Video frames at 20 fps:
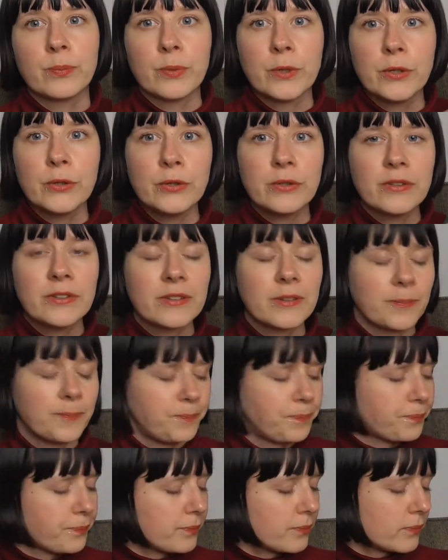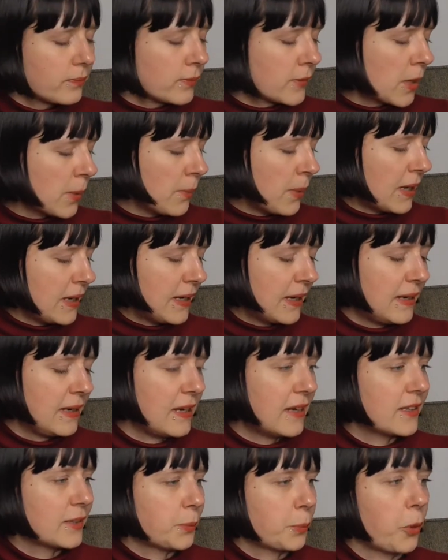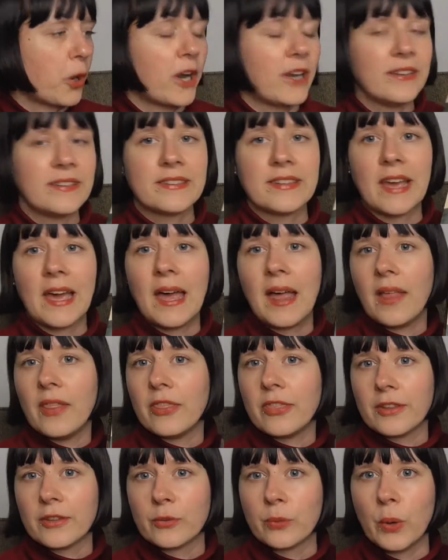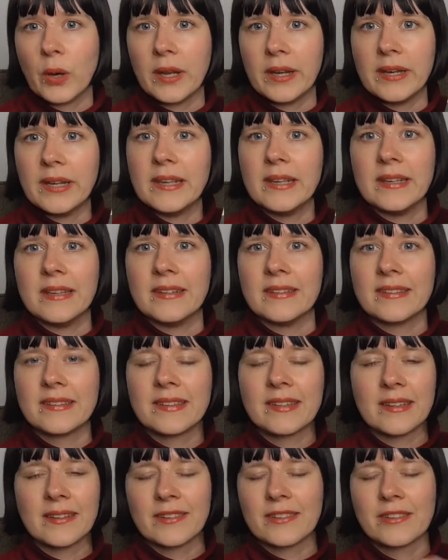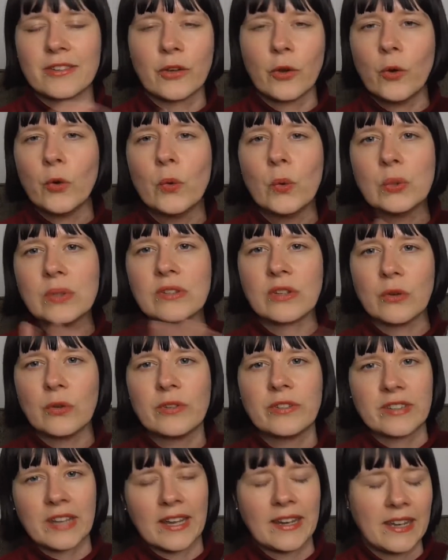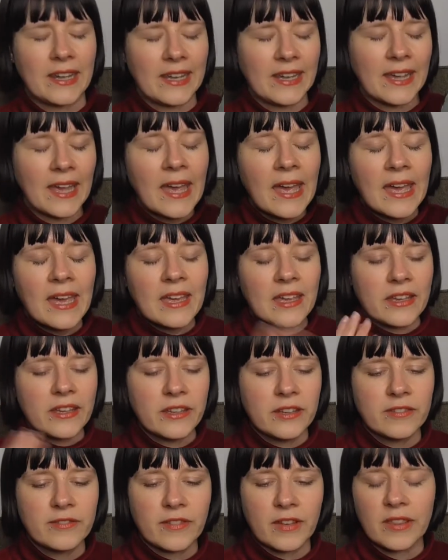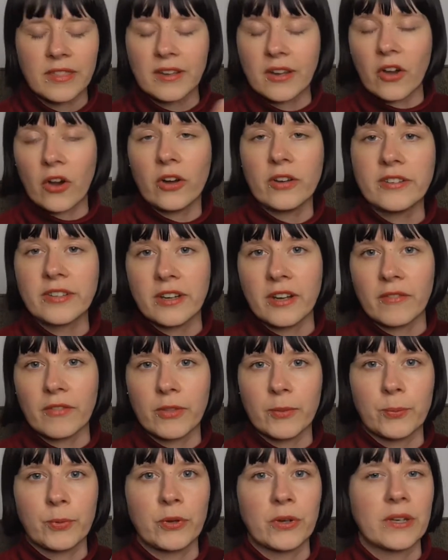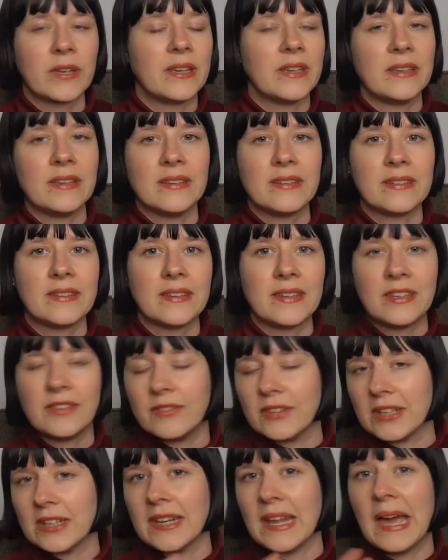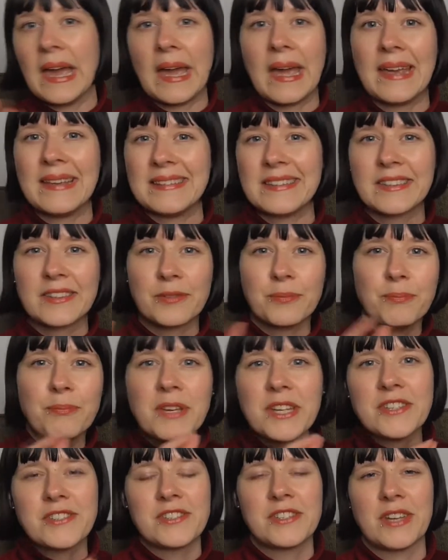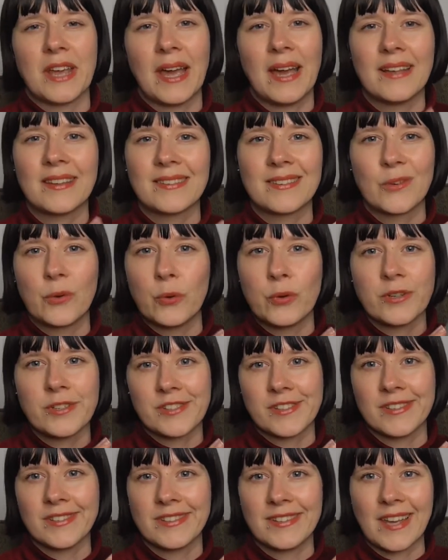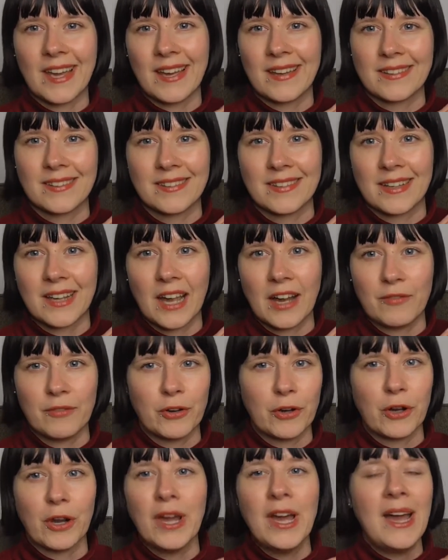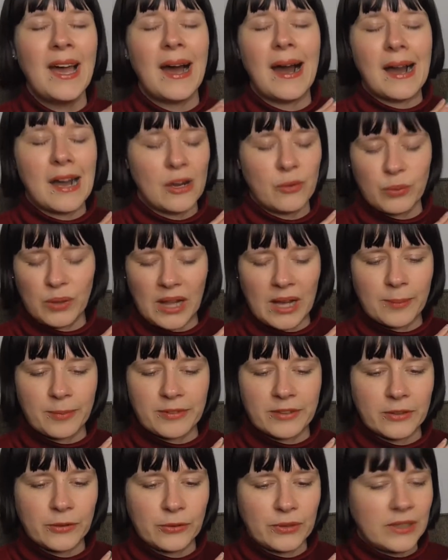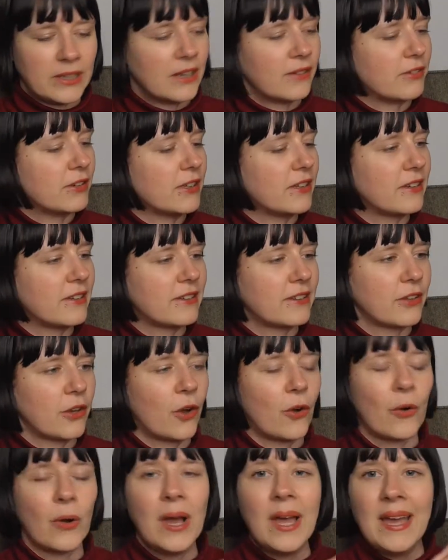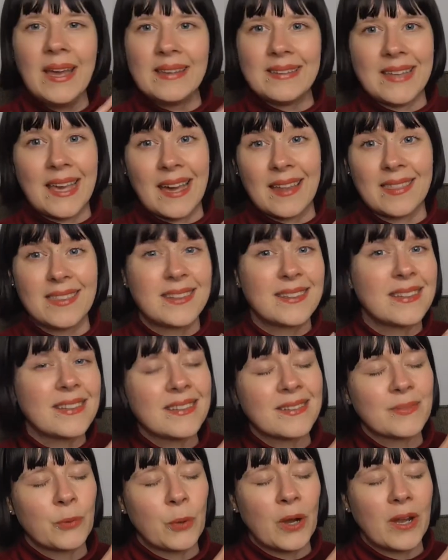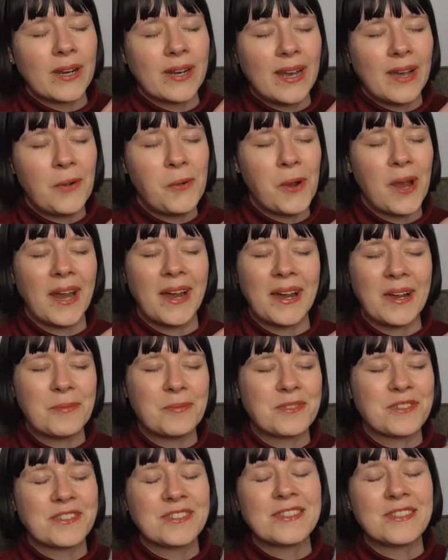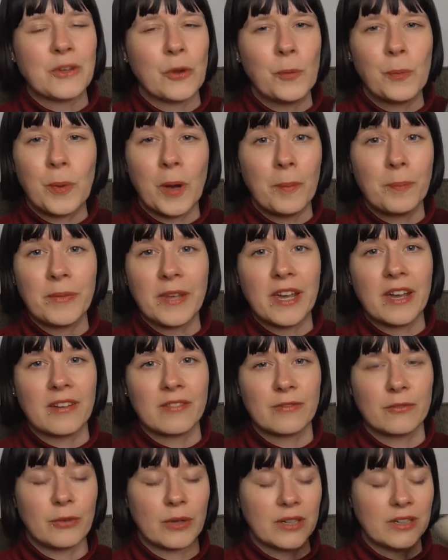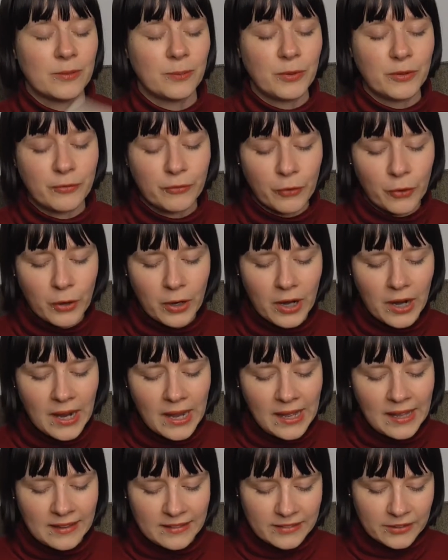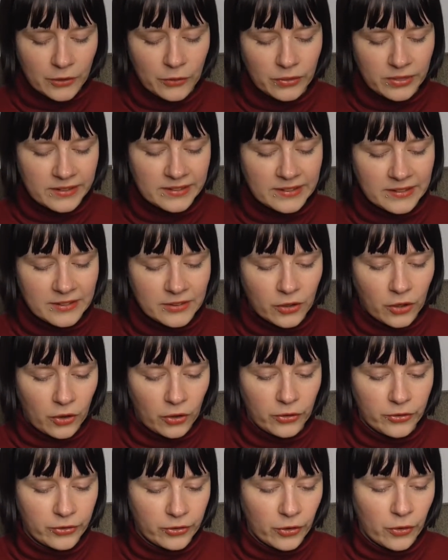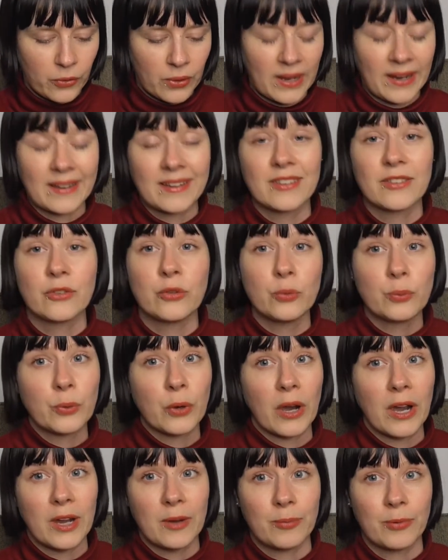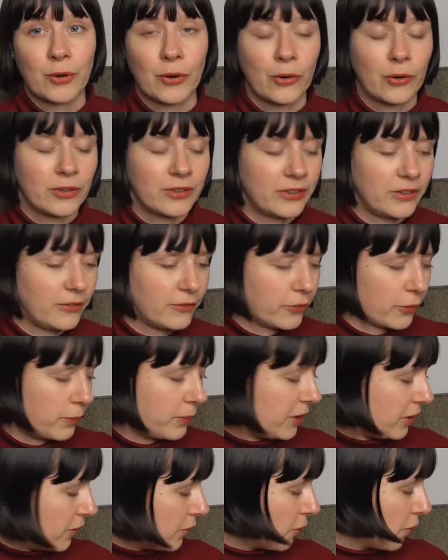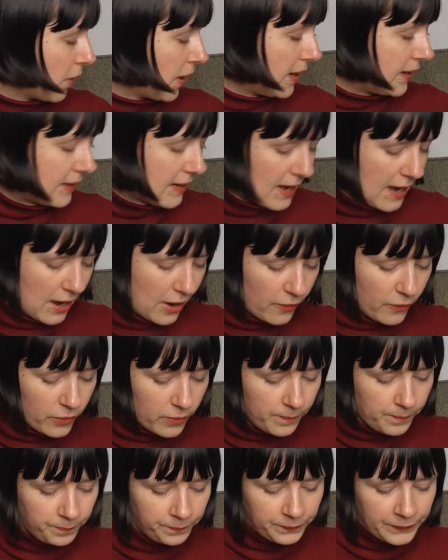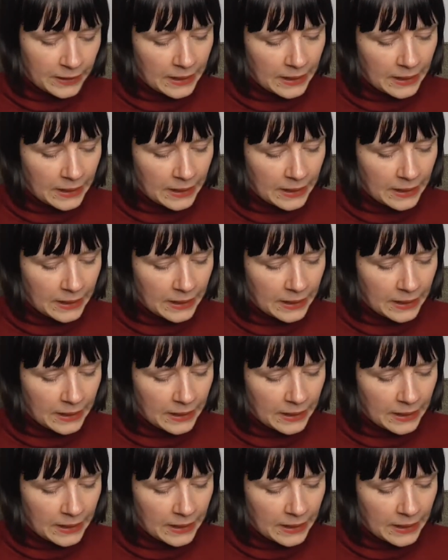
Blues by Danny S. Bryce. And this one is so stunning, if the content of the book is even a smidge as gorgeous as the cover, I will absolutely love it. So yeah, this is one where I'm just so bummed I haven't read it before, so this is also like super high priority for me right now.